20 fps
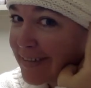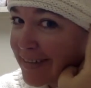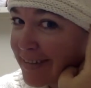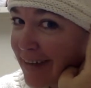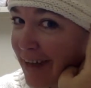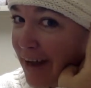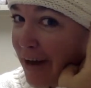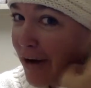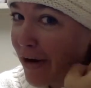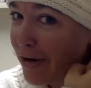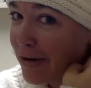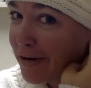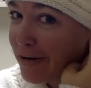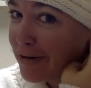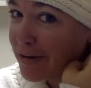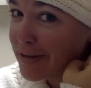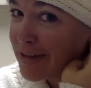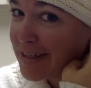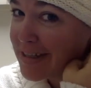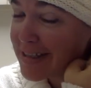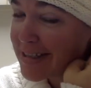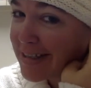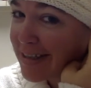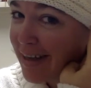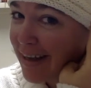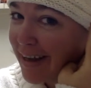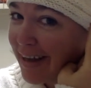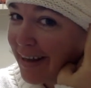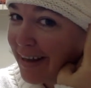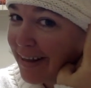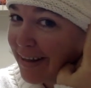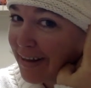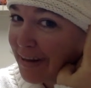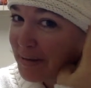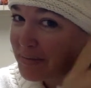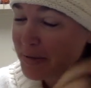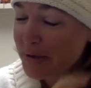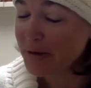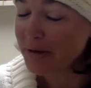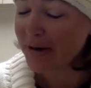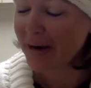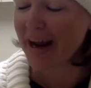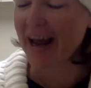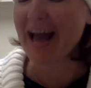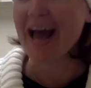It's kind of hard to do this in the computer.